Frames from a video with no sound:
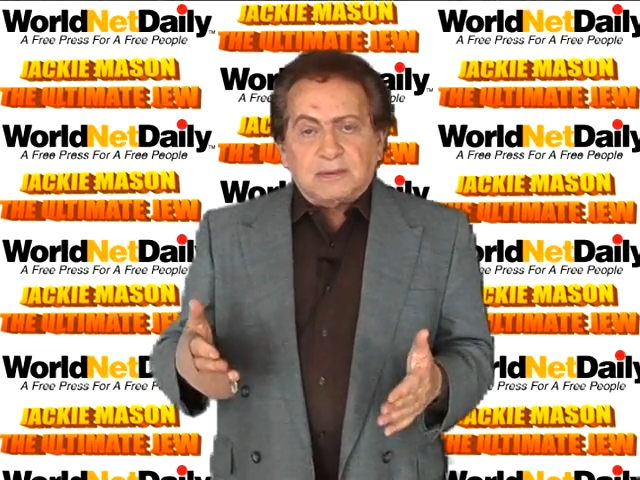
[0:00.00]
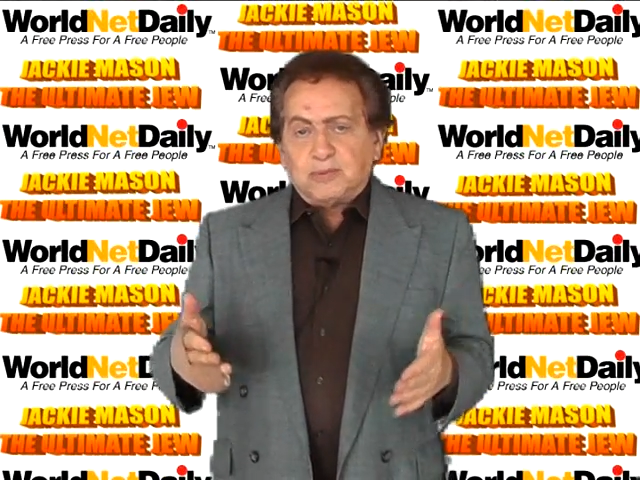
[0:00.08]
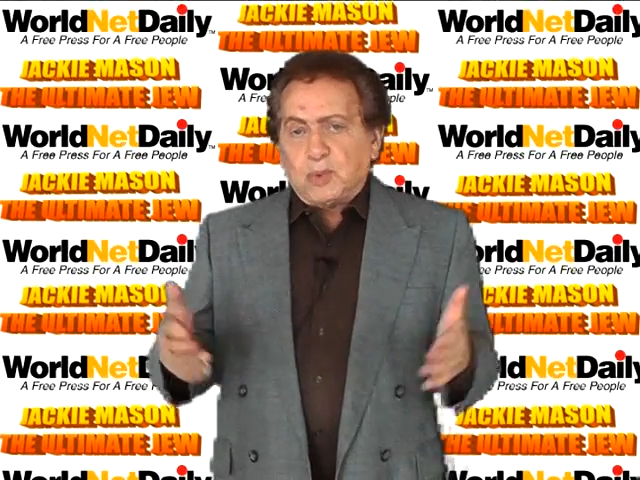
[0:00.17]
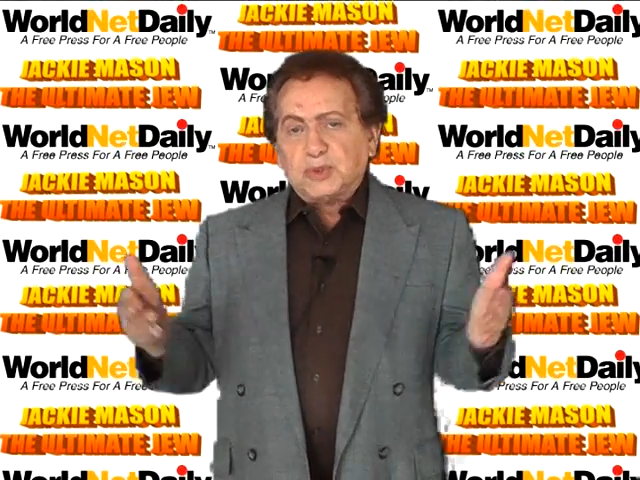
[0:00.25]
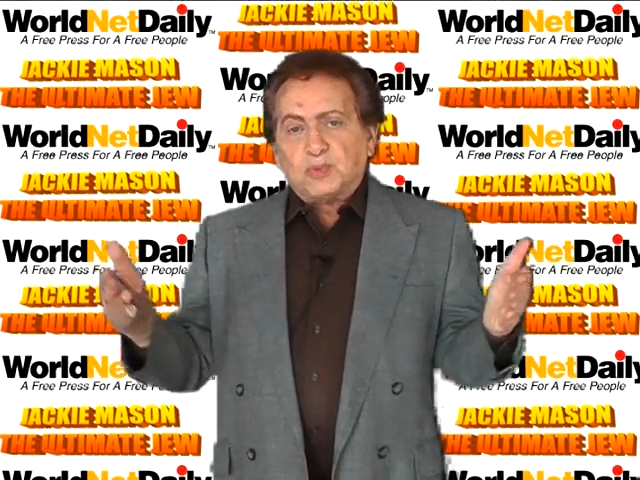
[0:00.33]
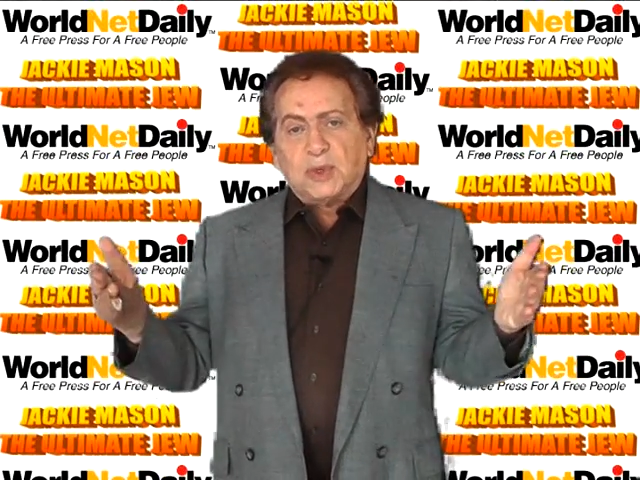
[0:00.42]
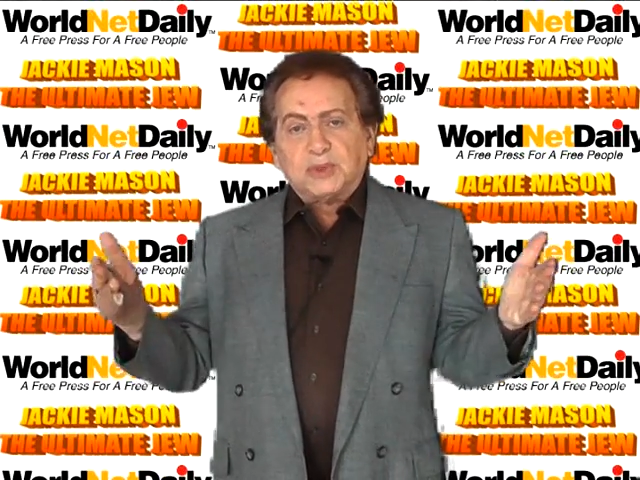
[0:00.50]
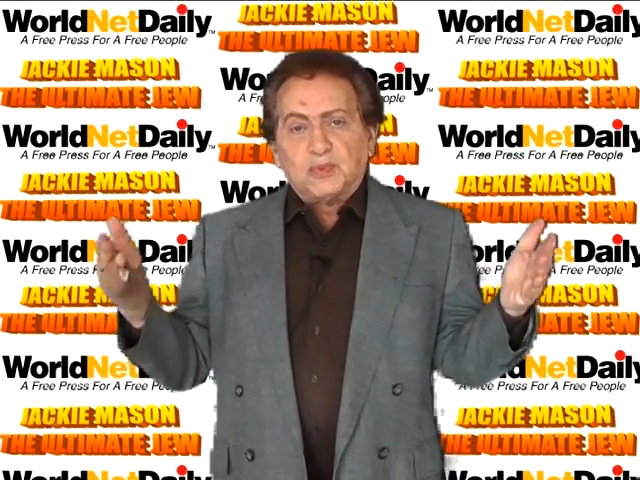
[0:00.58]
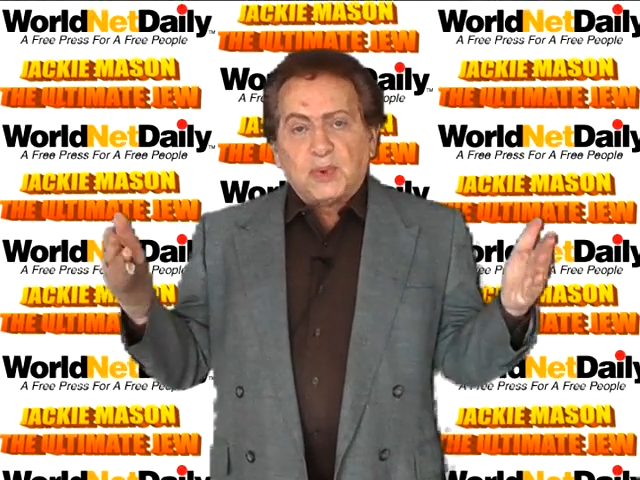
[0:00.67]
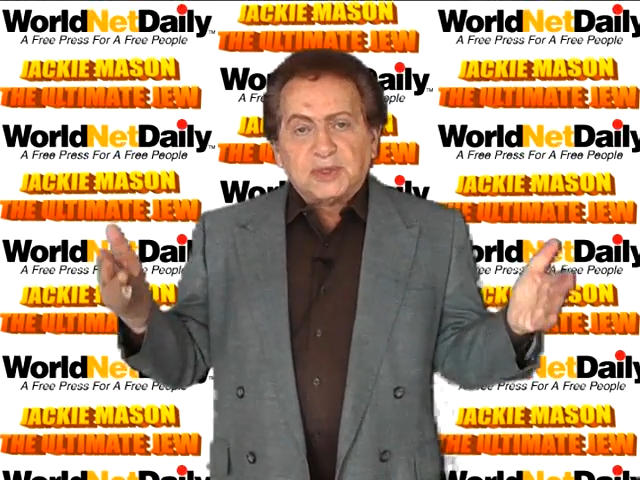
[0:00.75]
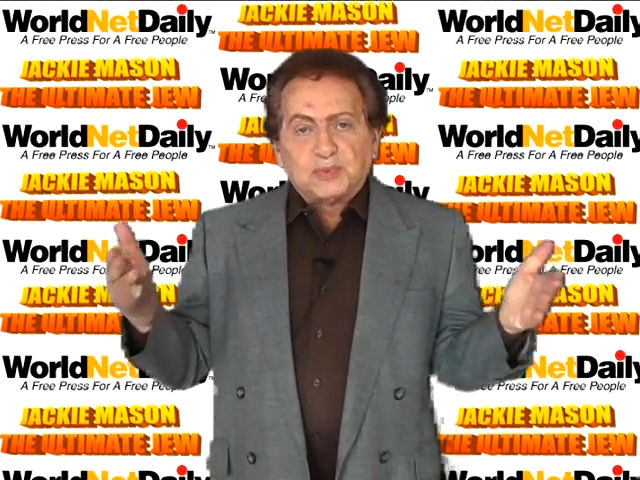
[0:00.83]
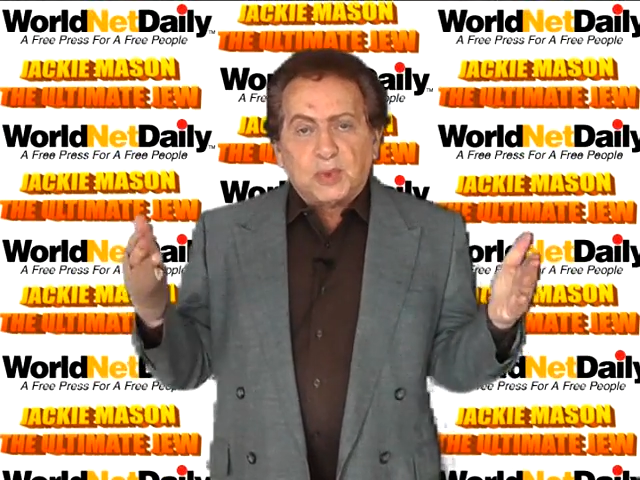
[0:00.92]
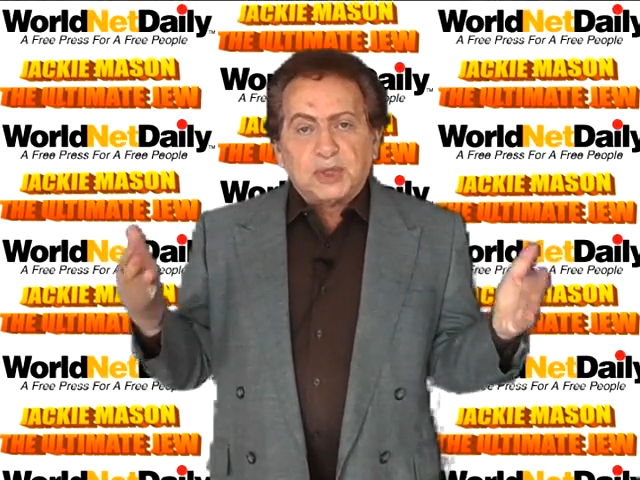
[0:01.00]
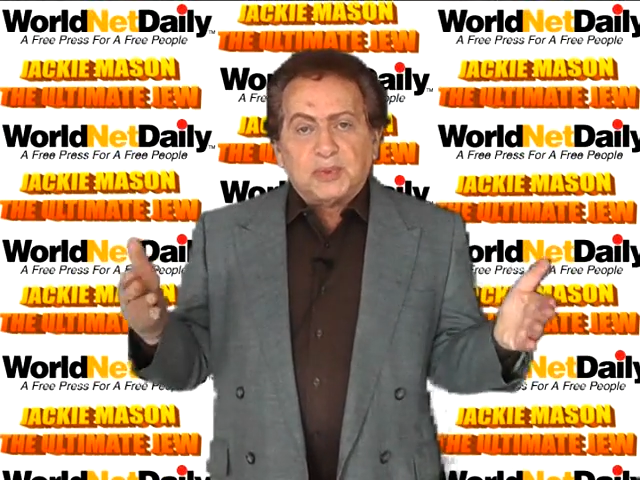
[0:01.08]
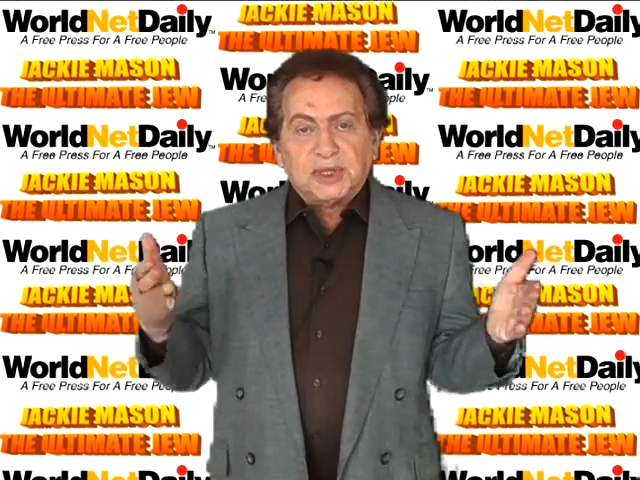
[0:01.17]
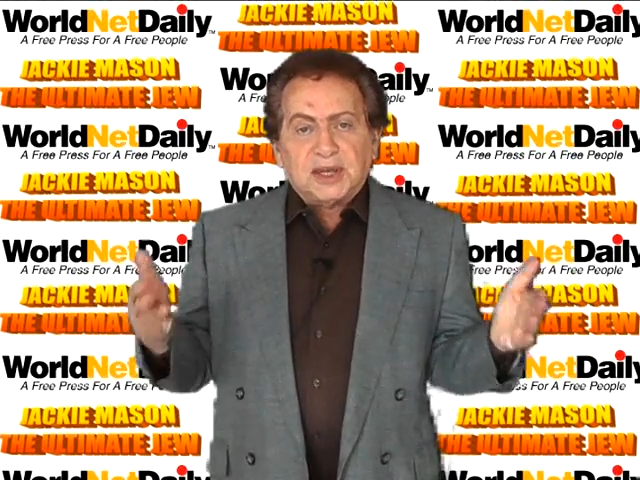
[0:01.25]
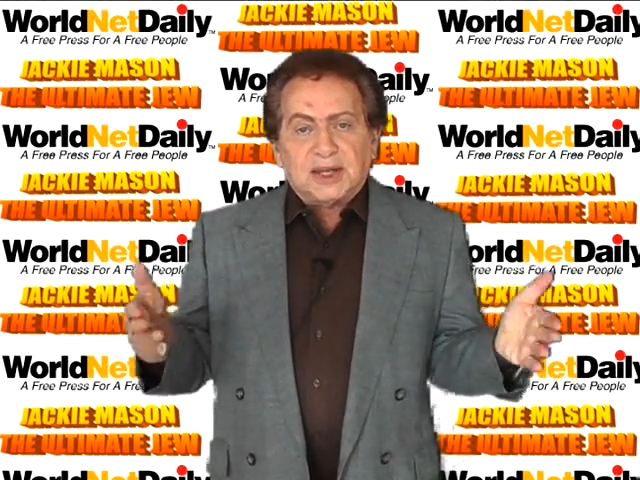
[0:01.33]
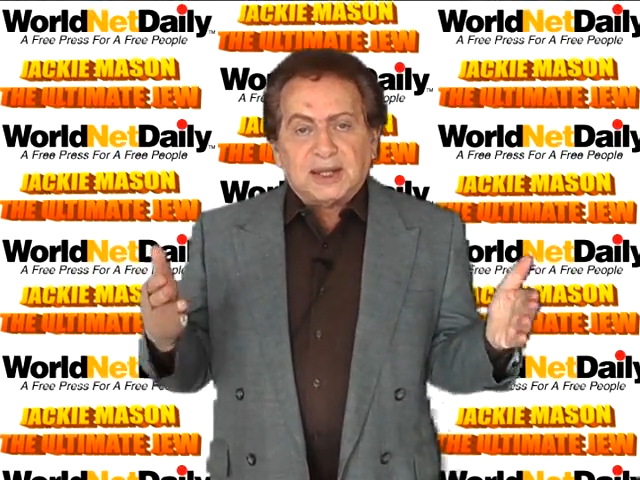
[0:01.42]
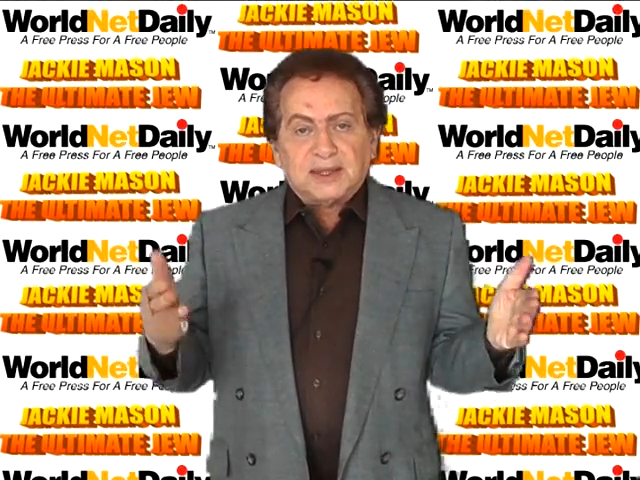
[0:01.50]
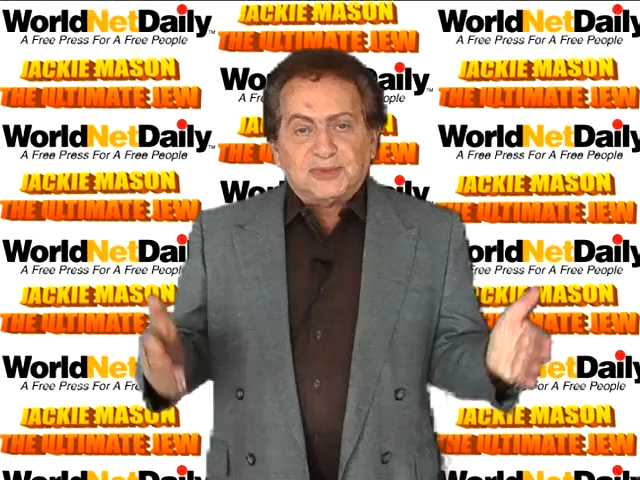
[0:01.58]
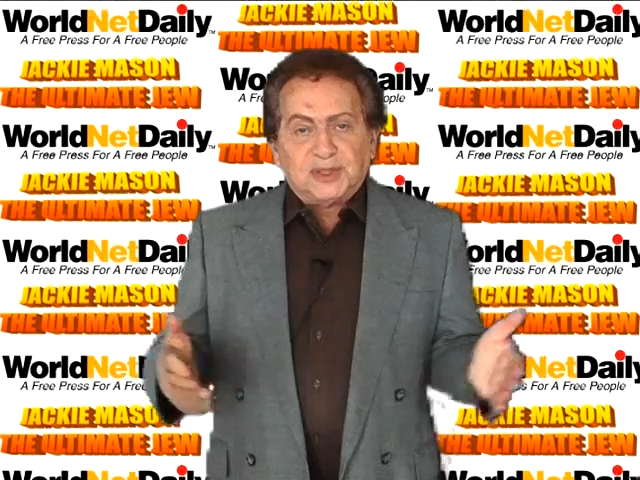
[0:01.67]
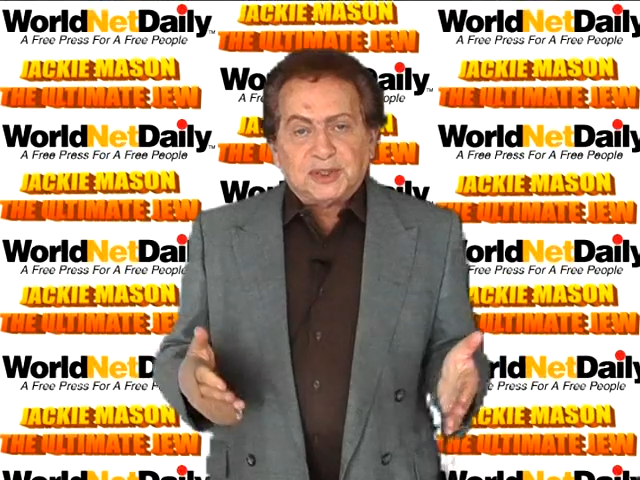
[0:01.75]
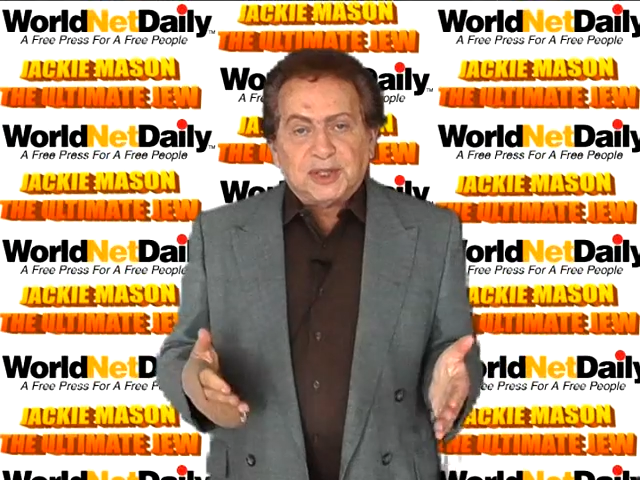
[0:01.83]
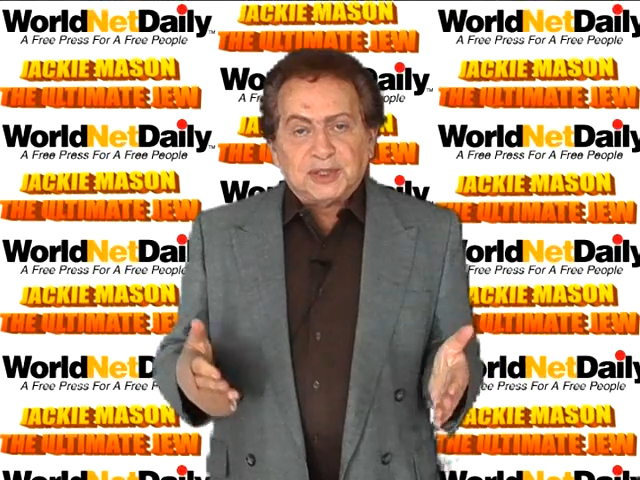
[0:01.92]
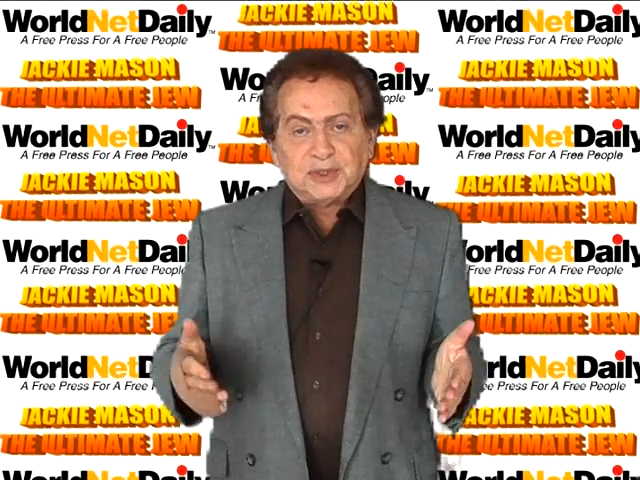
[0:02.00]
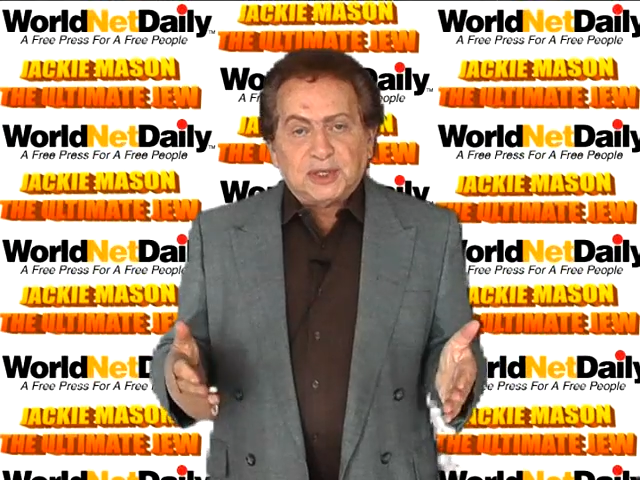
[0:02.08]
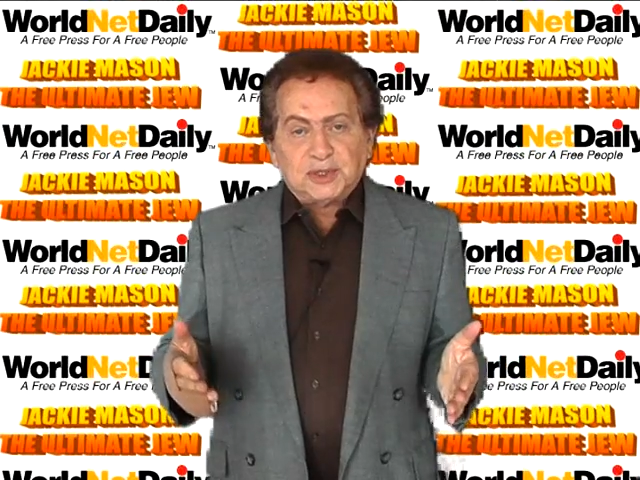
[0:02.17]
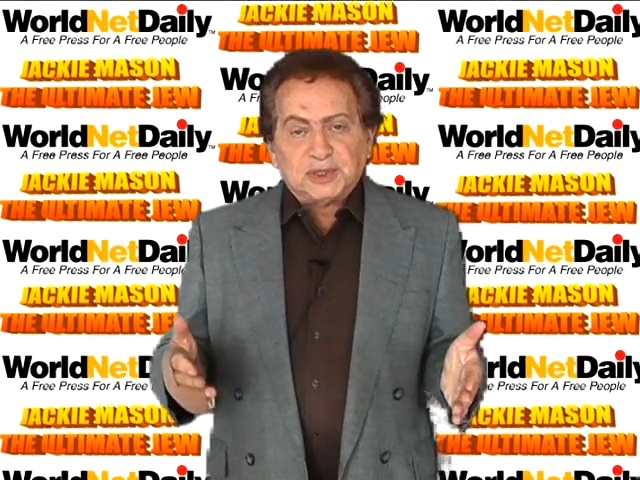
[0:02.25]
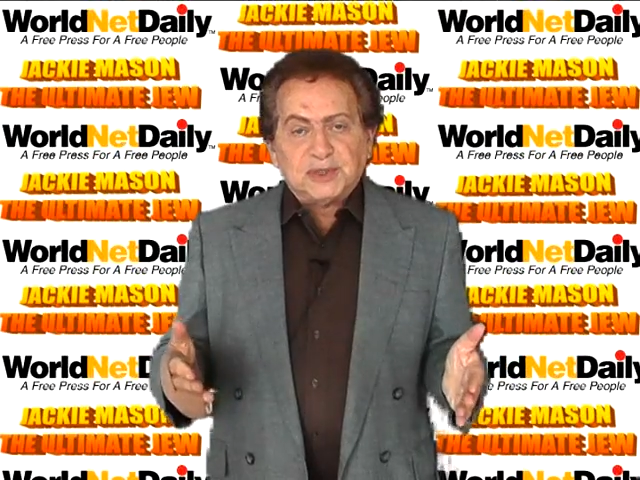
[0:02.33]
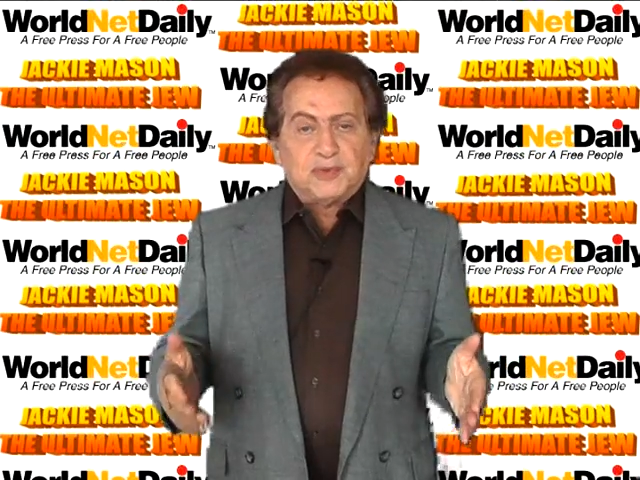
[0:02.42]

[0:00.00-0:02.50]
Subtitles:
What do we get out of the United Nations?